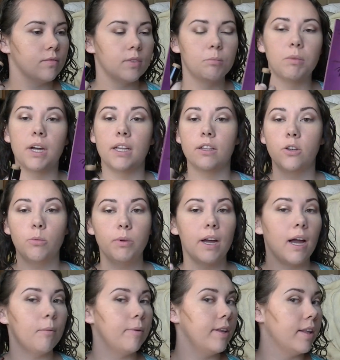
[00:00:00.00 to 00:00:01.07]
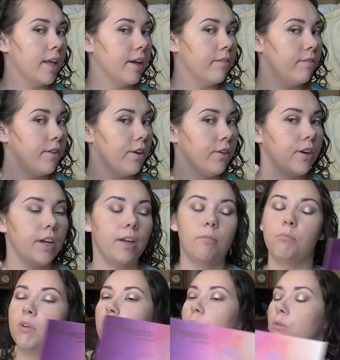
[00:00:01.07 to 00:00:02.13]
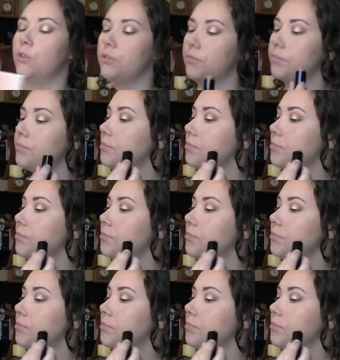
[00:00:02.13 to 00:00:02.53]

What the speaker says: And by a little bit, I mean like very minimal.